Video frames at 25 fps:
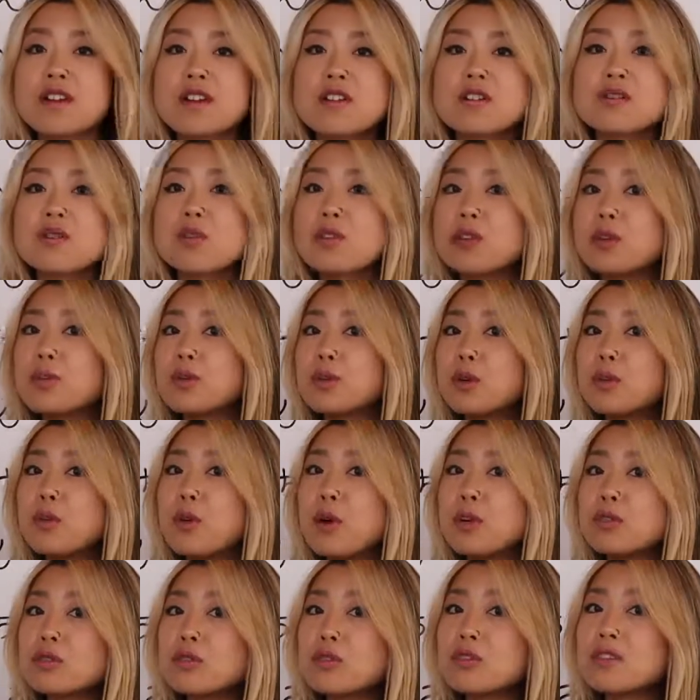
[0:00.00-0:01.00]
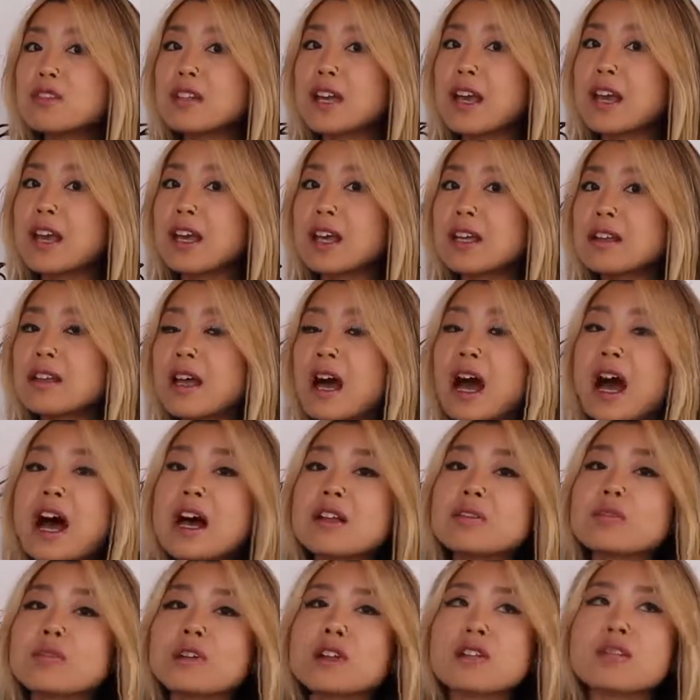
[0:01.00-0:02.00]
So if you want to say the
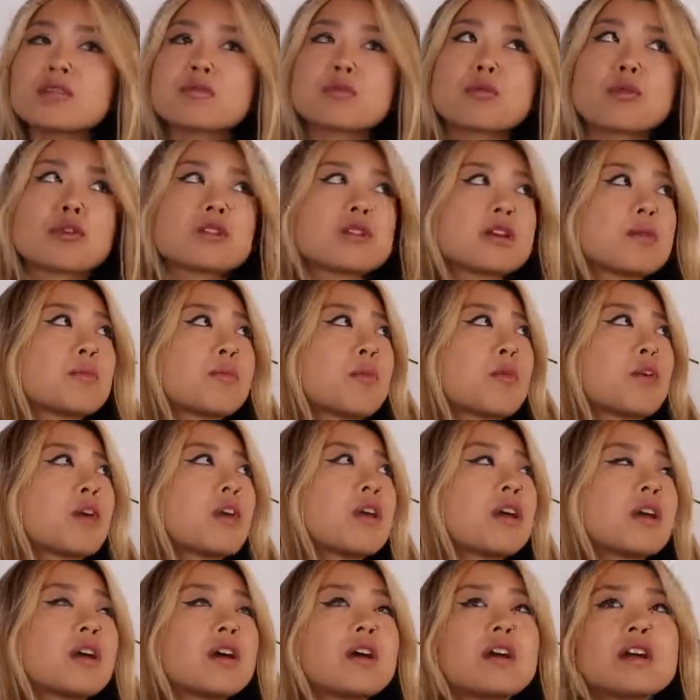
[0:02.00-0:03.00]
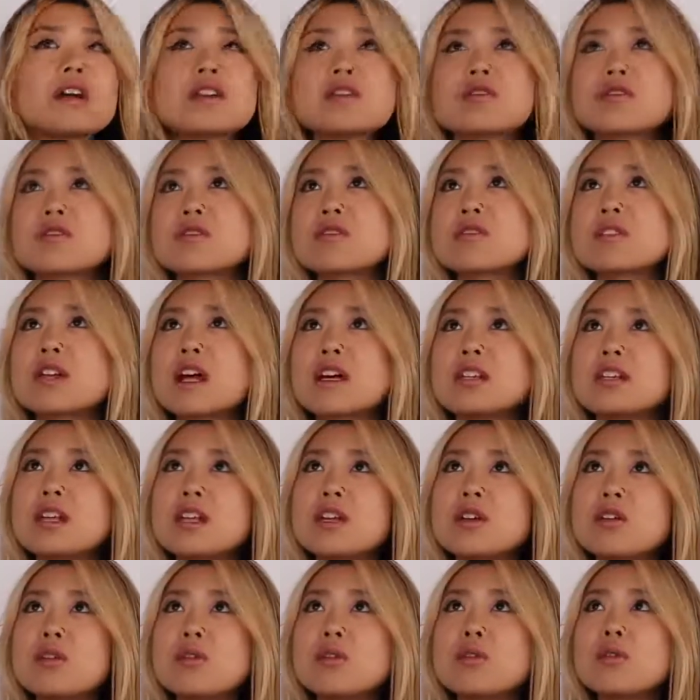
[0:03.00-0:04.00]
address, for example, here is
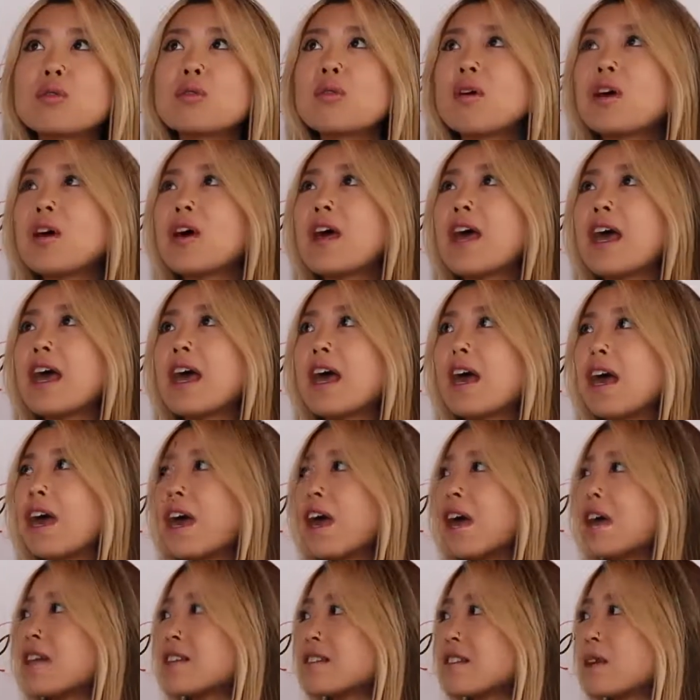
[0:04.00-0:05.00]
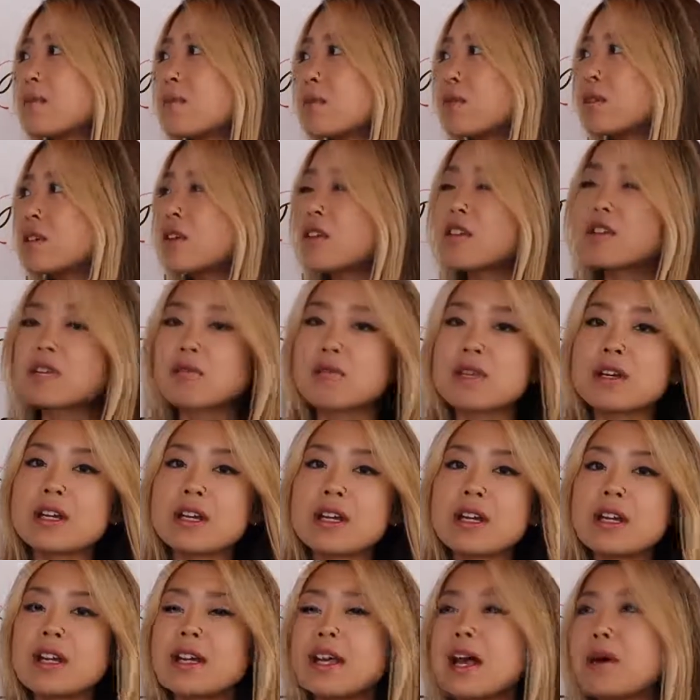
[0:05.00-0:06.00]
Stadio
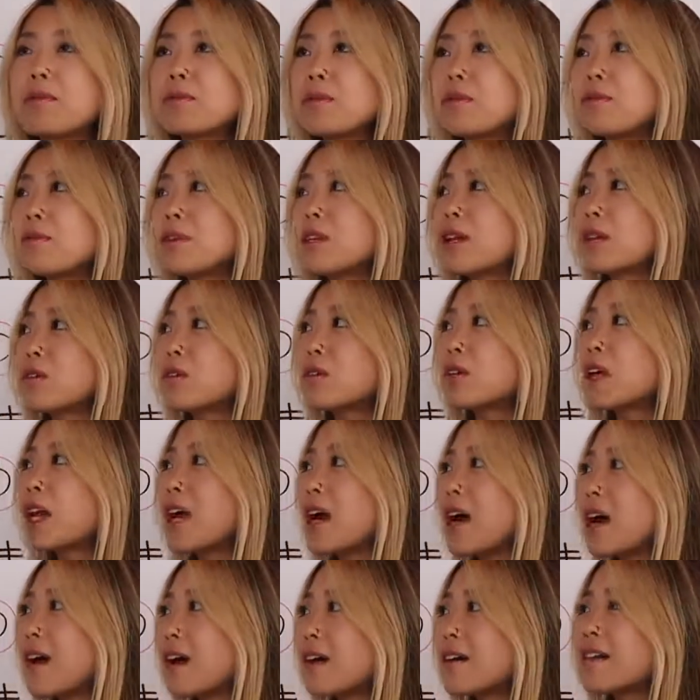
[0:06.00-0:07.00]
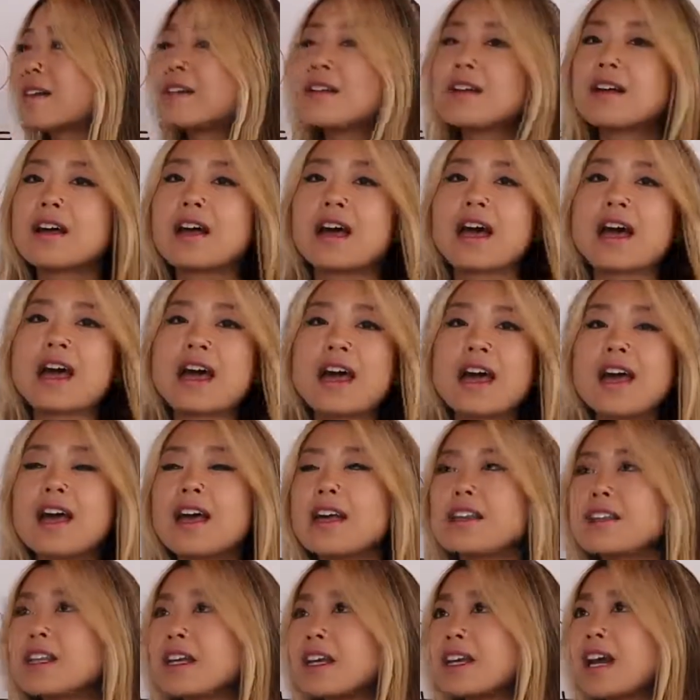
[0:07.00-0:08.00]
73 Evdomida
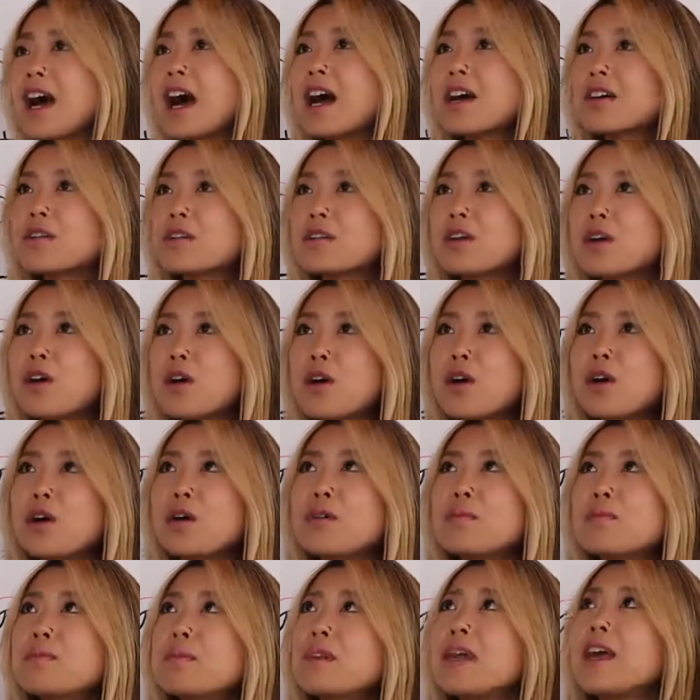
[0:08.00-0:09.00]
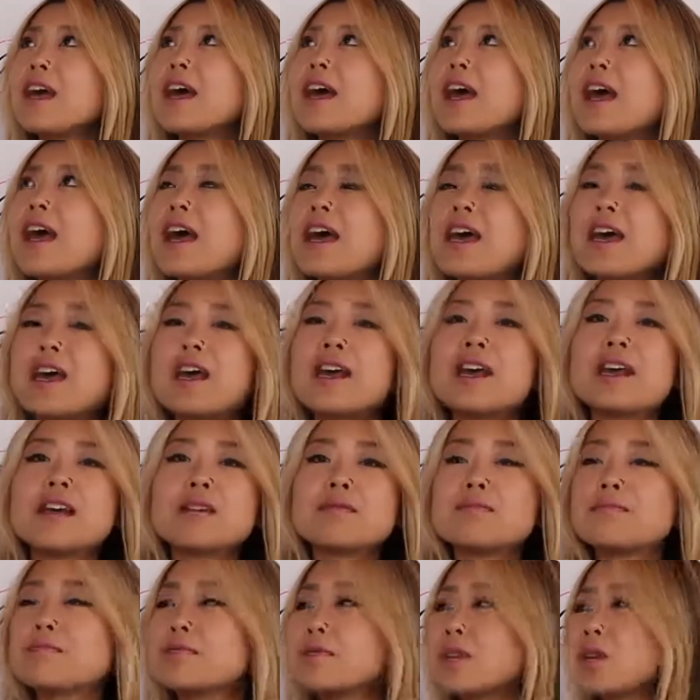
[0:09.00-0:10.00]
and Heraklion
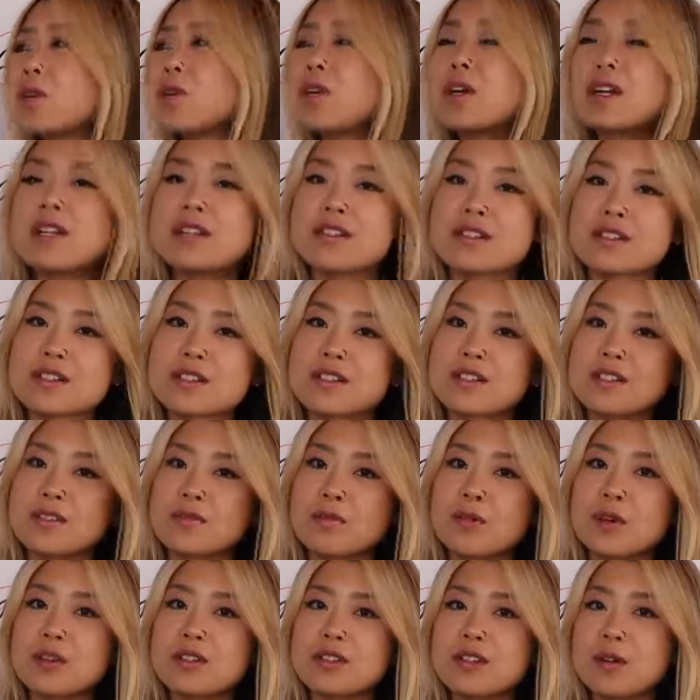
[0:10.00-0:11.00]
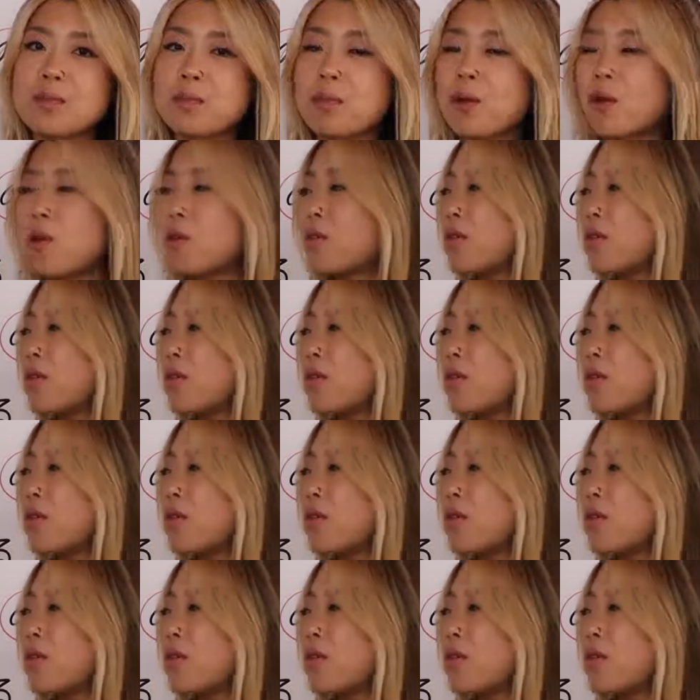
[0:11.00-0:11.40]
and Greece, for example.